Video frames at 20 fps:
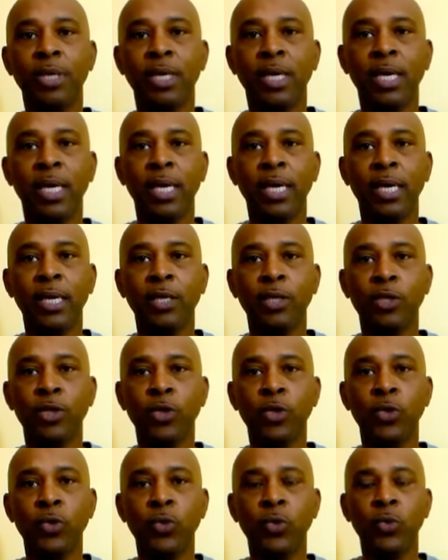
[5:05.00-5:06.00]
begin
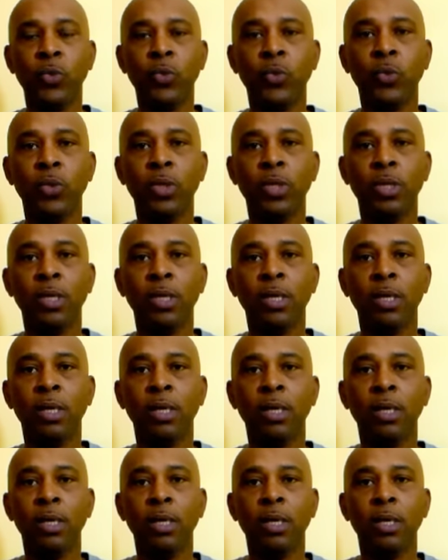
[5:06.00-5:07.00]
to
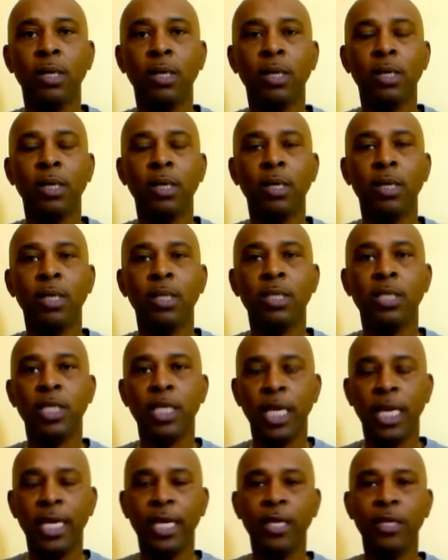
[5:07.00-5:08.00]

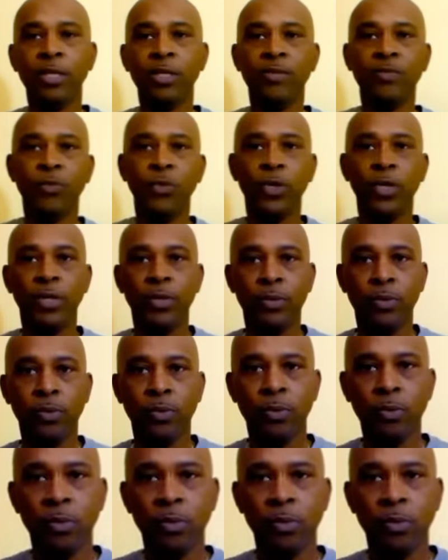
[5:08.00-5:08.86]
change for you.